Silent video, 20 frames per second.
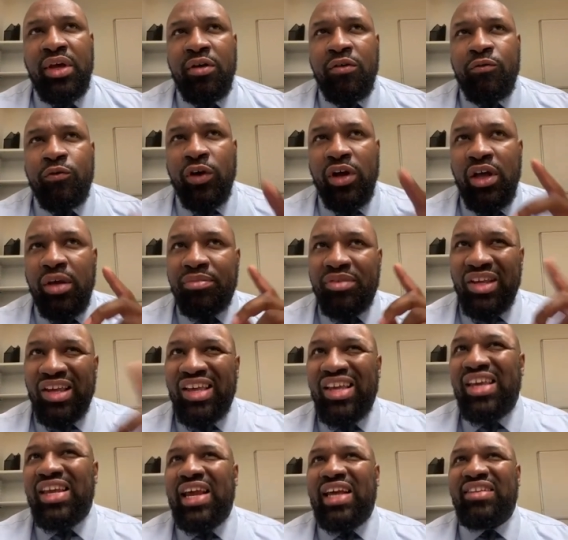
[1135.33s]
For him to
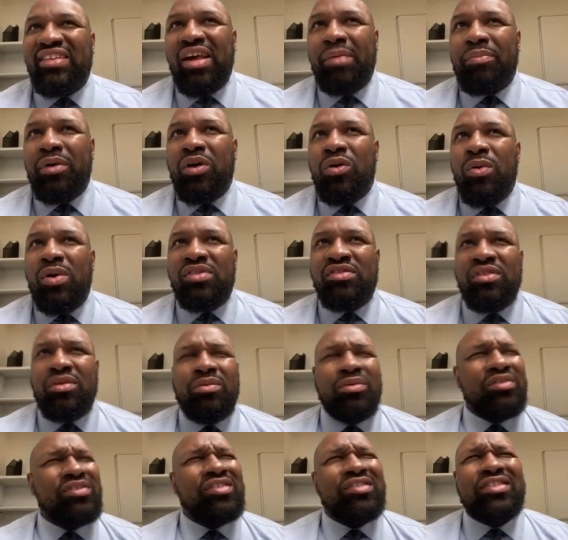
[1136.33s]
hear that type of question
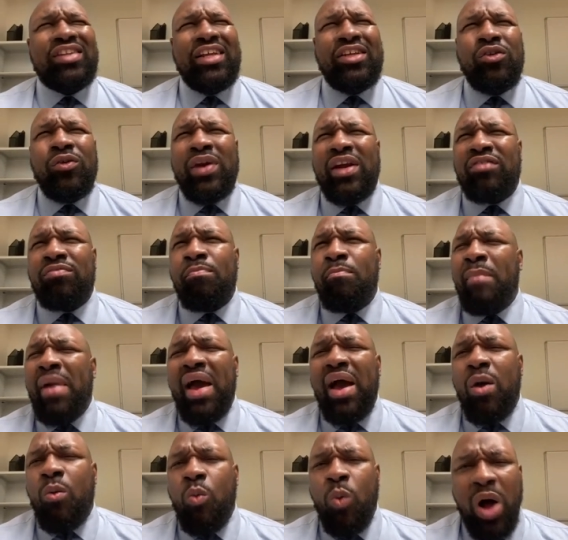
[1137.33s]
was just like, that's
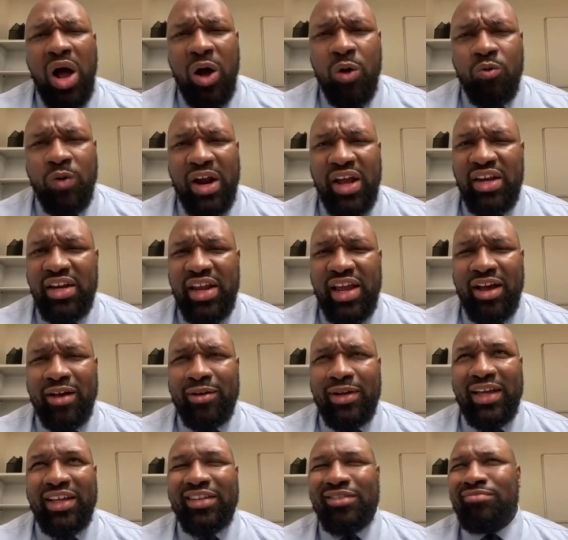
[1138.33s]
mad wow right now.
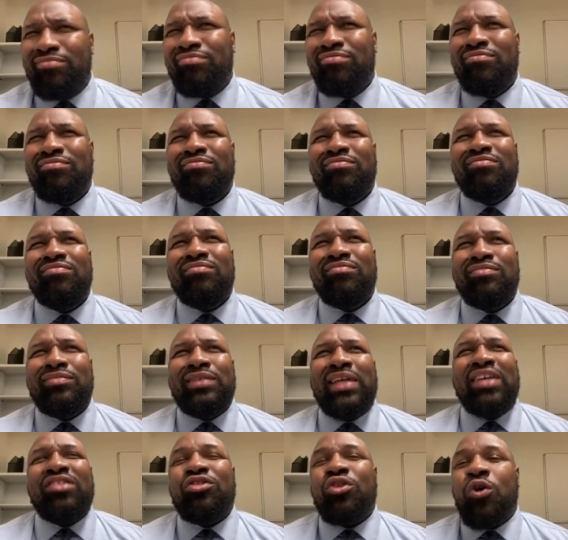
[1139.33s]
Like,
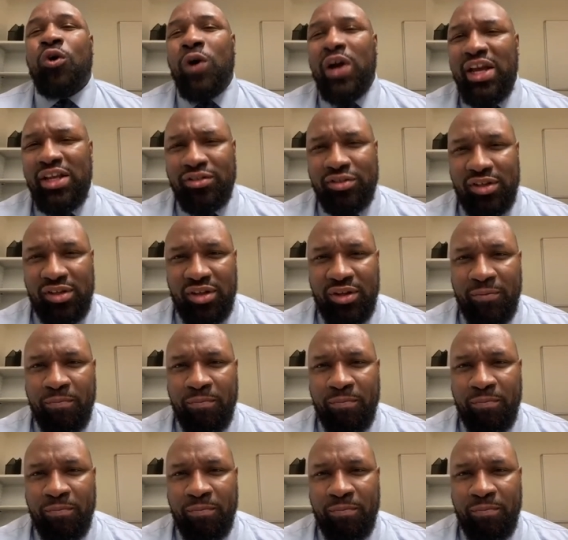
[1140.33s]
that's crazy.